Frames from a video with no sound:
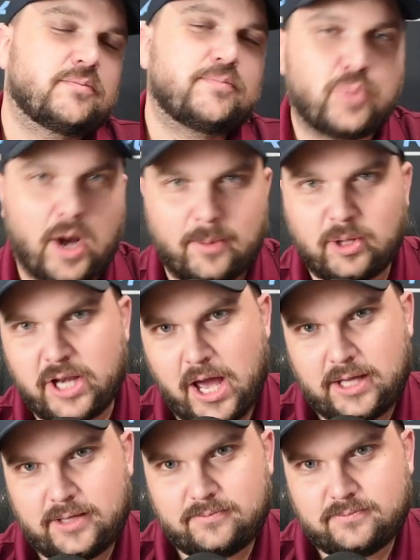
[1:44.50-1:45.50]
Probably
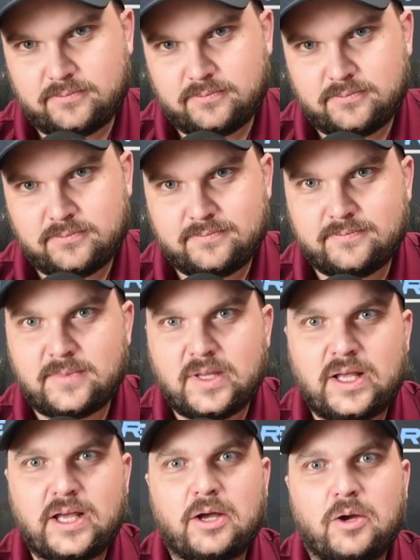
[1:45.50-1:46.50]
not.
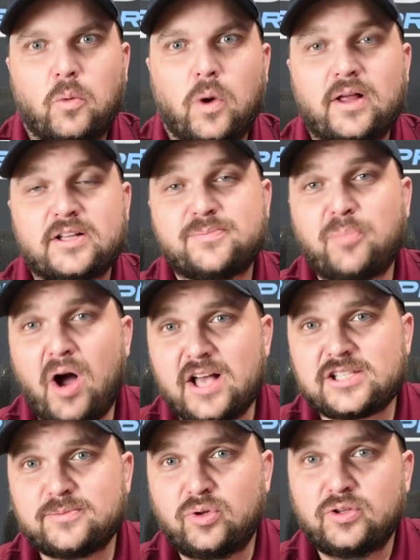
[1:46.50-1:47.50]
While it's
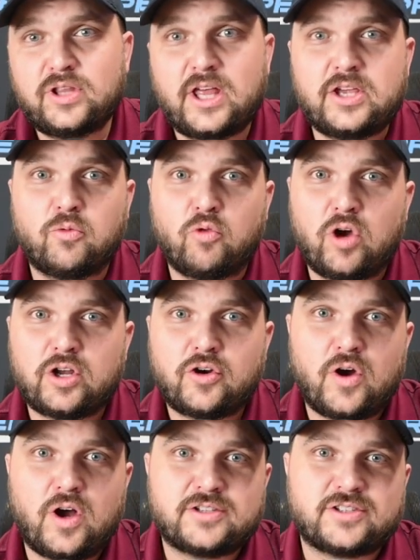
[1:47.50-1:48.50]
possible that you run
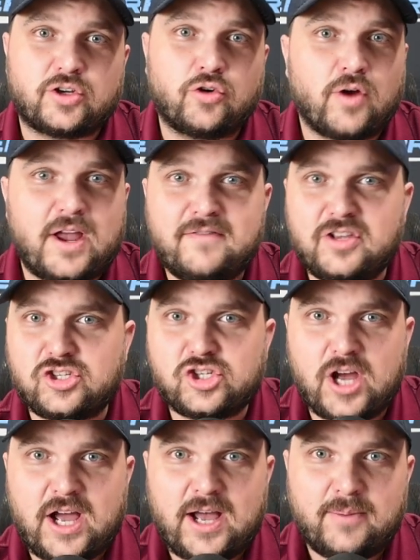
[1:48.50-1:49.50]
across a gravy
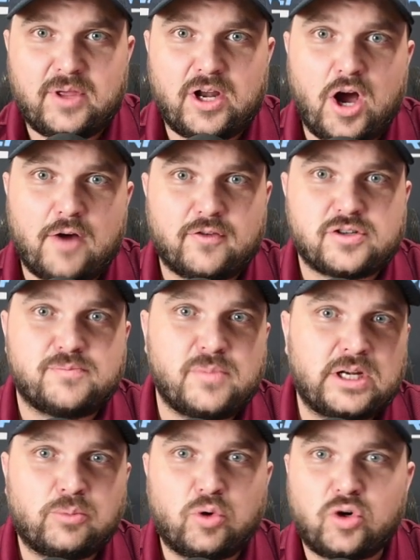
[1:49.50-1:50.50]
job that offers
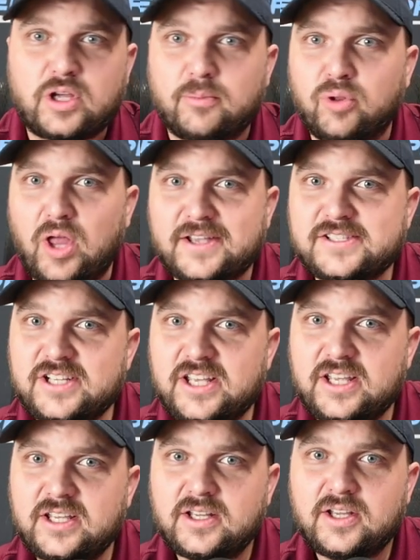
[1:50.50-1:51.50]
minimal complexity,